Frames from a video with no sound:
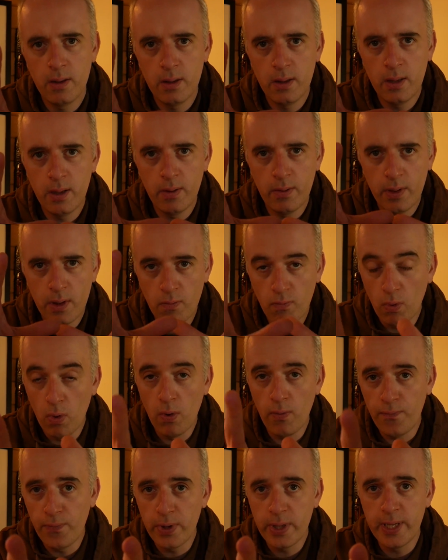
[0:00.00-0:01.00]
the
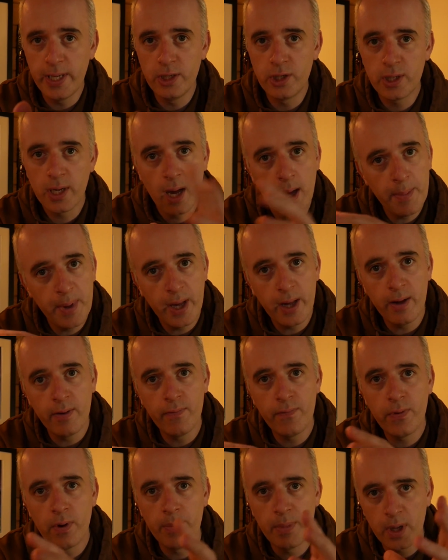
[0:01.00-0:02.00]
raw footage
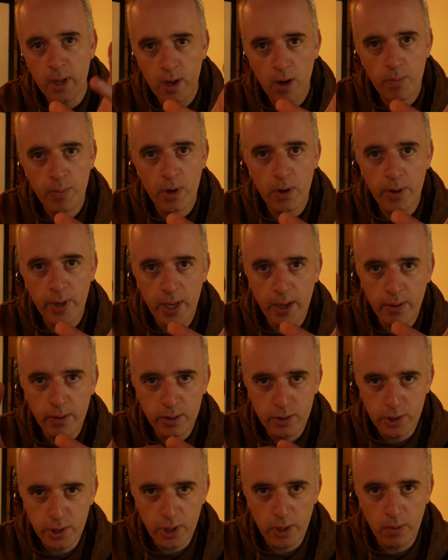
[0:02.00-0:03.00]
coming from the GoPro
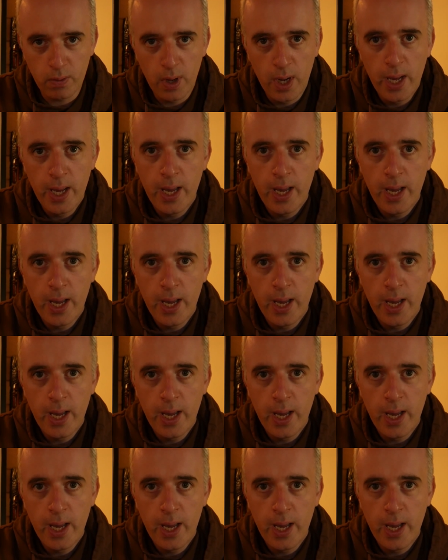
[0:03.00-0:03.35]
Hero 2